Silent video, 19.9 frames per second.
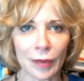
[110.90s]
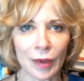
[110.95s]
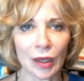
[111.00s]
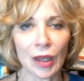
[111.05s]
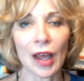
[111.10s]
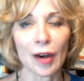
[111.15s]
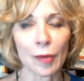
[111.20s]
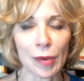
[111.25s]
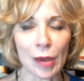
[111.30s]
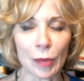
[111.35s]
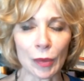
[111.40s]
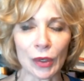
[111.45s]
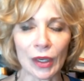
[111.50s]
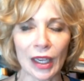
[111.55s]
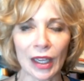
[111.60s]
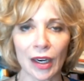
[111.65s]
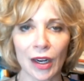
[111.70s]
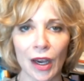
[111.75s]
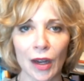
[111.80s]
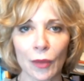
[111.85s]
lot of people
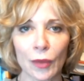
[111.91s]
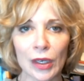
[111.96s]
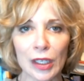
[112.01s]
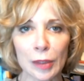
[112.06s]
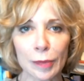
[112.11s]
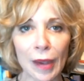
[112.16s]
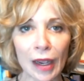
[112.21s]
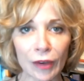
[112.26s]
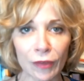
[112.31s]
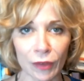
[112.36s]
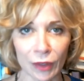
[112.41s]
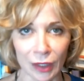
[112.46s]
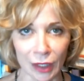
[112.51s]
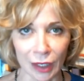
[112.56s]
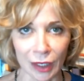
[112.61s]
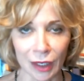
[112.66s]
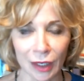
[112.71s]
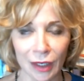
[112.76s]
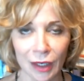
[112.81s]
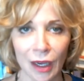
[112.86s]
cannot
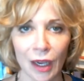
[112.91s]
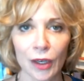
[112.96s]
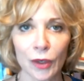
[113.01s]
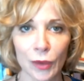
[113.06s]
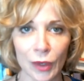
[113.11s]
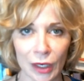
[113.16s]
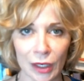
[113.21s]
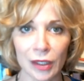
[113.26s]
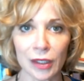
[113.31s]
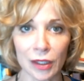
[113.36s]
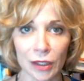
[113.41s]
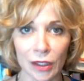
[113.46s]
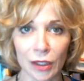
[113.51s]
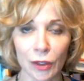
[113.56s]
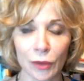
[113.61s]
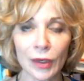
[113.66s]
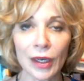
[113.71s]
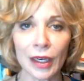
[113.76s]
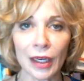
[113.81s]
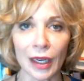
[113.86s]
respectfully agree to
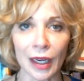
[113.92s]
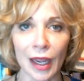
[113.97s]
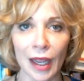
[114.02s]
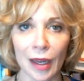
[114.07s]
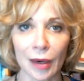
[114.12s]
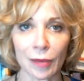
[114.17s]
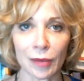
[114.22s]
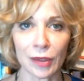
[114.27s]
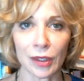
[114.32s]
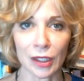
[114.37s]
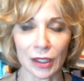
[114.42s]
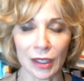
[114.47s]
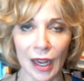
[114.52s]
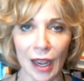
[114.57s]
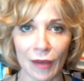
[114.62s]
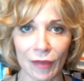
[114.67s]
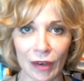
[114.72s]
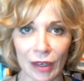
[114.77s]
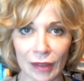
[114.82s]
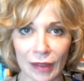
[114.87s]
disagree and just
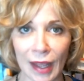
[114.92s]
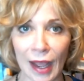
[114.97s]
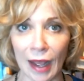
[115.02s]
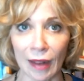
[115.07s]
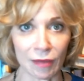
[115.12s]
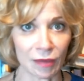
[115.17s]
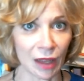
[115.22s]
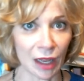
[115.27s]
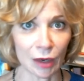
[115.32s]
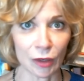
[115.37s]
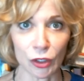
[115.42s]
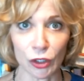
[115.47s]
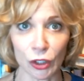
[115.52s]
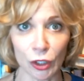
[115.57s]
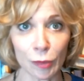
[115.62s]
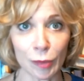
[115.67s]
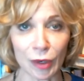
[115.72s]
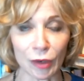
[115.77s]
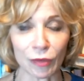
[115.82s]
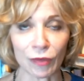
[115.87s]
have it at that, and that
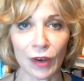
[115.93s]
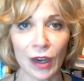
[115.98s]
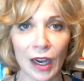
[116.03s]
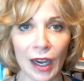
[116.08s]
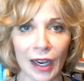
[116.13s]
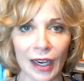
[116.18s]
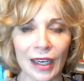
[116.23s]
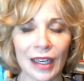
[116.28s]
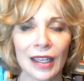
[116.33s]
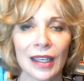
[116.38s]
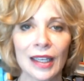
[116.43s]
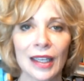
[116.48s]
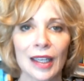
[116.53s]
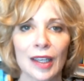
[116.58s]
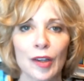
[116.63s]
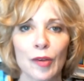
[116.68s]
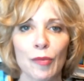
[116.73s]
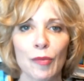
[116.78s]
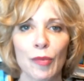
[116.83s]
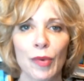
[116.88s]
should be fine.
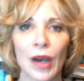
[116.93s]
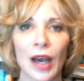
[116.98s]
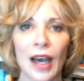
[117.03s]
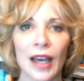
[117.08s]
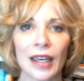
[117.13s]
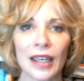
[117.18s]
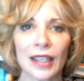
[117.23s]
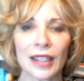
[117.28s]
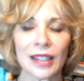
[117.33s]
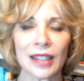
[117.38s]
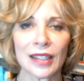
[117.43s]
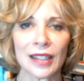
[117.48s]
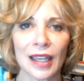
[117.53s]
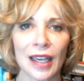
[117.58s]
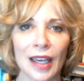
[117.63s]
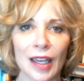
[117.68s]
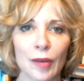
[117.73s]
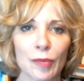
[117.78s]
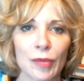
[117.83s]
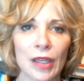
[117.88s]
But
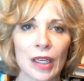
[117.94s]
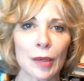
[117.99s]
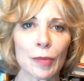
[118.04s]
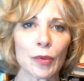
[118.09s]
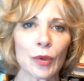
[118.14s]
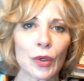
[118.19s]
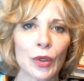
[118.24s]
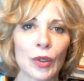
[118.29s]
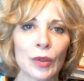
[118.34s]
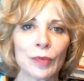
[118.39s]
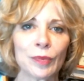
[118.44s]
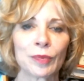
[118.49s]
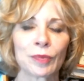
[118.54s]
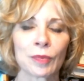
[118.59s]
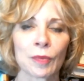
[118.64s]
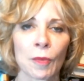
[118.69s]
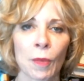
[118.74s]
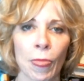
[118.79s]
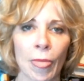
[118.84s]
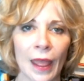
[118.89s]
instead, people
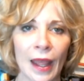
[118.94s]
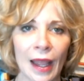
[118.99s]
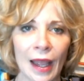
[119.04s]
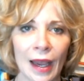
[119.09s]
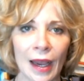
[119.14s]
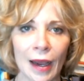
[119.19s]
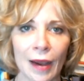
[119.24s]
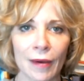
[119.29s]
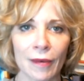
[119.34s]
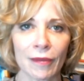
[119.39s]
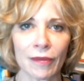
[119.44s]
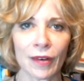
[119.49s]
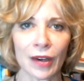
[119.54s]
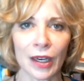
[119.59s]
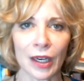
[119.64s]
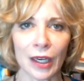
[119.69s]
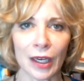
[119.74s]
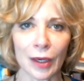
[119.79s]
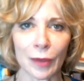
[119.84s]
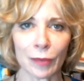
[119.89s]
have,
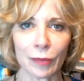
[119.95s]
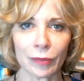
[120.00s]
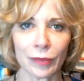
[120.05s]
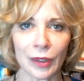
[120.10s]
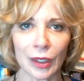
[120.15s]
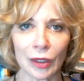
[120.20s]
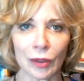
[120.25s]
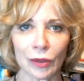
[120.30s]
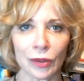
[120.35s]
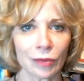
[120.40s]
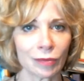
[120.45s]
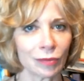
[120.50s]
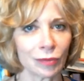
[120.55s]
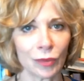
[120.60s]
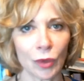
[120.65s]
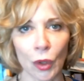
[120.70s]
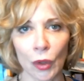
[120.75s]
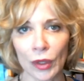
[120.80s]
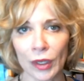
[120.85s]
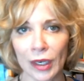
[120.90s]

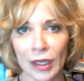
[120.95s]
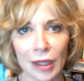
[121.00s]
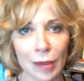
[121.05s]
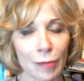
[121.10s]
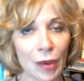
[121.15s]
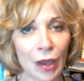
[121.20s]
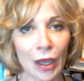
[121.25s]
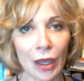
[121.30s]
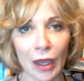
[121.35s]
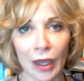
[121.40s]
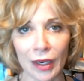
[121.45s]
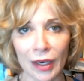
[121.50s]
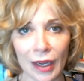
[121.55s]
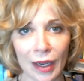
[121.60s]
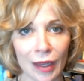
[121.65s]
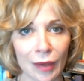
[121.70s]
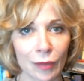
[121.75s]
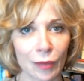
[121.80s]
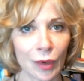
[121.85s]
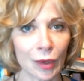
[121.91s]
rolling in the mud,
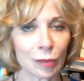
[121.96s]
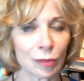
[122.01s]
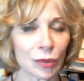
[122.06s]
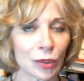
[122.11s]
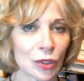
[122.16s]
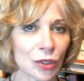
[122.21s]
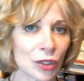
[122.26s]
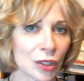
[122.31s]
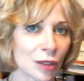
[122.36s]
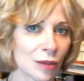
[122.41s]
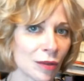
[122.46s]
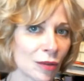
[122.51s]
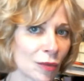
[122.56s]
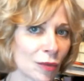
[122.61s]
and one person